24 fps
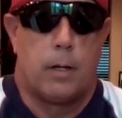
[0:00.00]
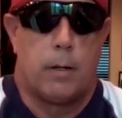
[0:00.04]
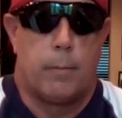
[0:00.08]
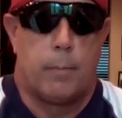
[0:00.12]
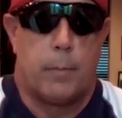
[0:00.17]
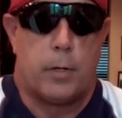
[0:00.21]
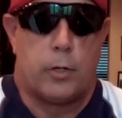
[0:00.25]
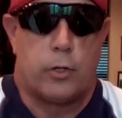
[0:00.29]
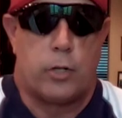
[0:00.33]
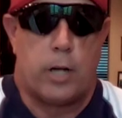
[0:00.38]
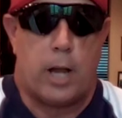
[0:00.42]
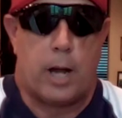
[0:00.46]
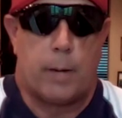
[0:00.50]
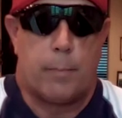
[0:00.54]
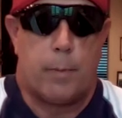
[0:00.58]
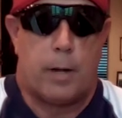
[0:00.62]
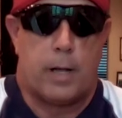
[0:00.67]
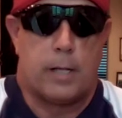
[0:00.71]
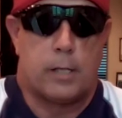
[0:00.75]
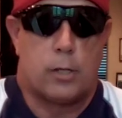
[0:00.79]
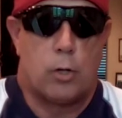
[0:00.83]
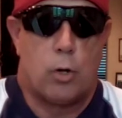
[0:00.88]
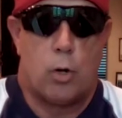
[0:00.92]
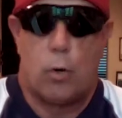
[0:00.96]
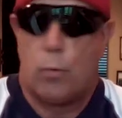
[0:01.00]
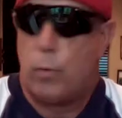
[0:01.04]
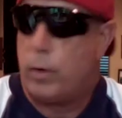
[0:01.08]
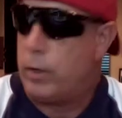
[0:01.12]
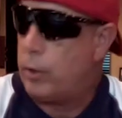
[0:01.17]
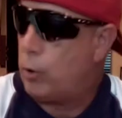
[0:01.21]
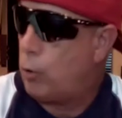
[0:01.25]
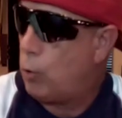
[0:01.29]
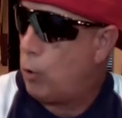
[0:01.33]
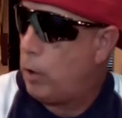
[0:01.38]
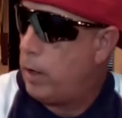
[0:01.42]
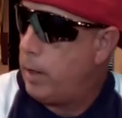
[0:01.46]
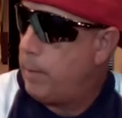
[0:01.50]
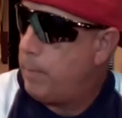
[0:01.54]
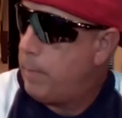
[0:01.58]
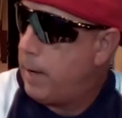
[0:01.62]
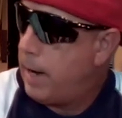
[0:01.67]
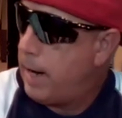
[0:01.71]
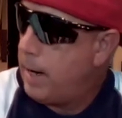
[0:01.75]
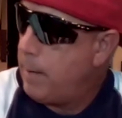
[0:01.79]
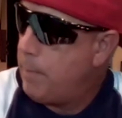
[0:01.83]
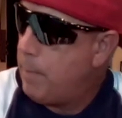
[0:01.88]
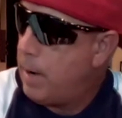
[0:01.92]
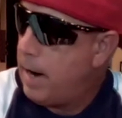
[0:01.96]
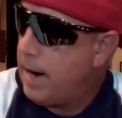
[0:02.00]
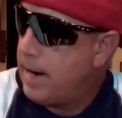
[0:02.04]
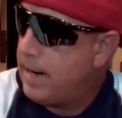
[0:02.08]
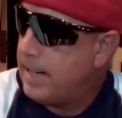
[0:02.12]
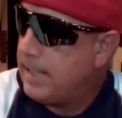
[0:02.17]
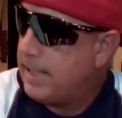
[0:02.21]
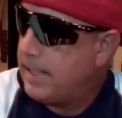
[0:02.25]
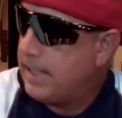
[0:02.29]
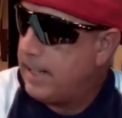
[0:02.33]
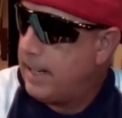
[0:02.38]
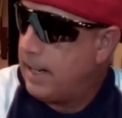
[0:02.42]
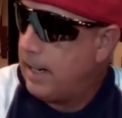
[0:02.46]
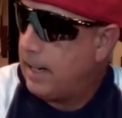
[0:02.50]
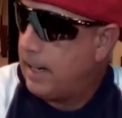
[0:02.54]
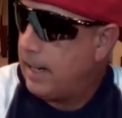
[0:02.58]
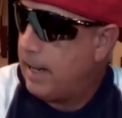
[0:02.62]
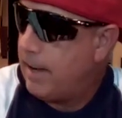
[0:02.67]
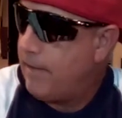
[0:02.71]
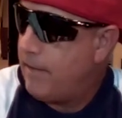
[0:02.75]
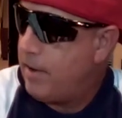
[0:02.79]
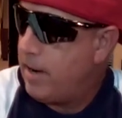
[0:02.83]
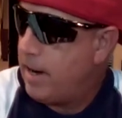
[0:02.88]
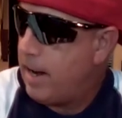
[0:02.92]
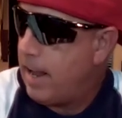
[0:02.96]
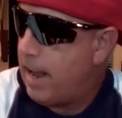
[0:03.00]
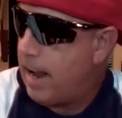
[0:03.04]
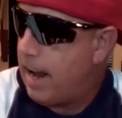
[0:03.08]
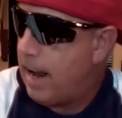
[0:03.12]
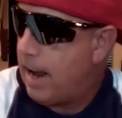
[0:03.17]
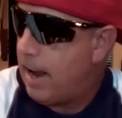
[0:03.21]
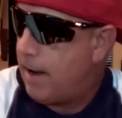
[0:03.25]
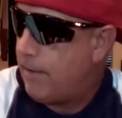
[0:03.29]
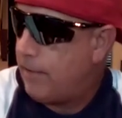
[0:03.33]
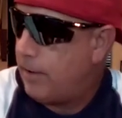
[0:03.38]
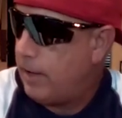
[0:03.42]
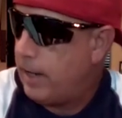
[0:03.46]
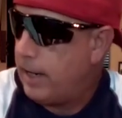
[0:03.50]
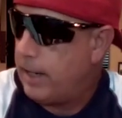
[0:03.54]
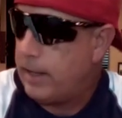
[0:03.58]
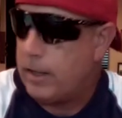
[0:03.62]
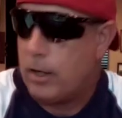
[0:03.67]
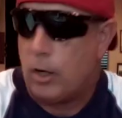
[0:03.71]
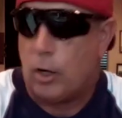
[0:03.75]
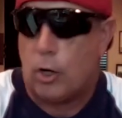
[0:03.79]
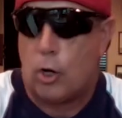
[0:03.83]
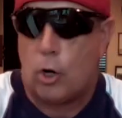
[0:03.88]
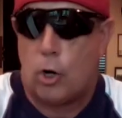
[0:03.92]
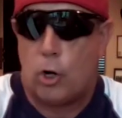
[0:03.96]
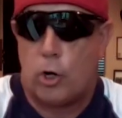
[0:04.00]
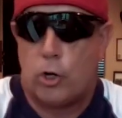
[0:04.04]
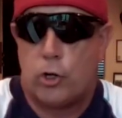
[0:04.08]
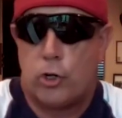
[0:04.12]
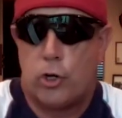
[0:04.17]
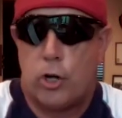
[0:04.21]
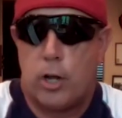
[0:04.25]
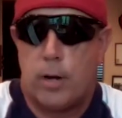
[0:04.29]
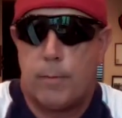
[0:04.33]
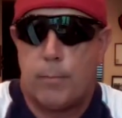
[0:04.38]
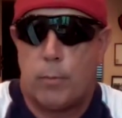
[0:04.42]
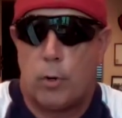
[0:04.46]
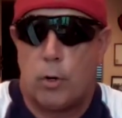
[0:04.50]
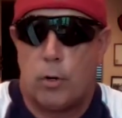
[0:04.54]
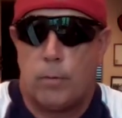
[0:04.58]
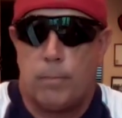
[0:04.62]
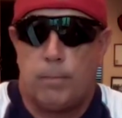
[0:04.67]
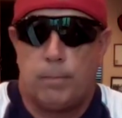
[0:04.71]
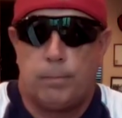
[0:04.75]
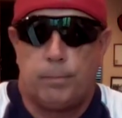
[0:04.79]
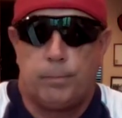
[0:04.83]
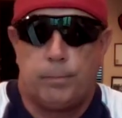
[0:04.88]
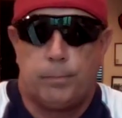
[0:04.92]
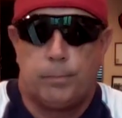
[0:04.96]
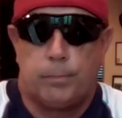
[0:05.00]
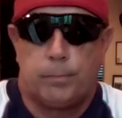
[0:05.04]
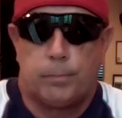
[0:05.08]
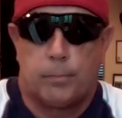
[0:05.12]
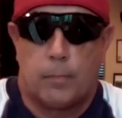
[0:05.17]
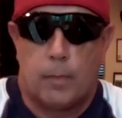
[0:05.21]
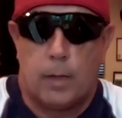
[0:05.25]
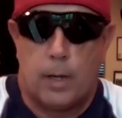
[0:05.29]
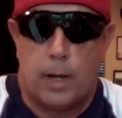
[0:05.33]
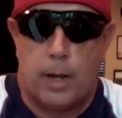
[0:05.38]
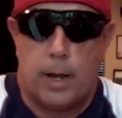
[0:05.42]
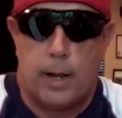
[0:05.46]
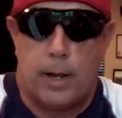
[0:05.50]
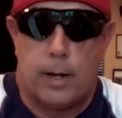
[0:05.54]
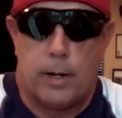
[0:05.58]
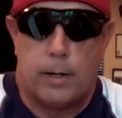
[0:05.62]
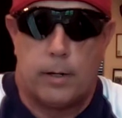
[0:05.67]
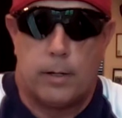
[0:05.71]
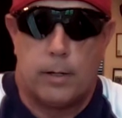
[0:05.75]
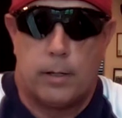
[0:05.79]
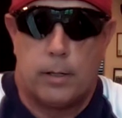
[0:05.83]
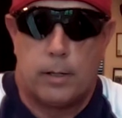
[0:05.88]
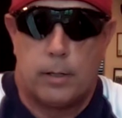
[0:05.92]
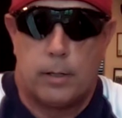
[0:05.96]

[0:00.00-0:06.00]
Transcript: Miss Jackpot's going with Green Bay minus the 11.5, laying the large number. And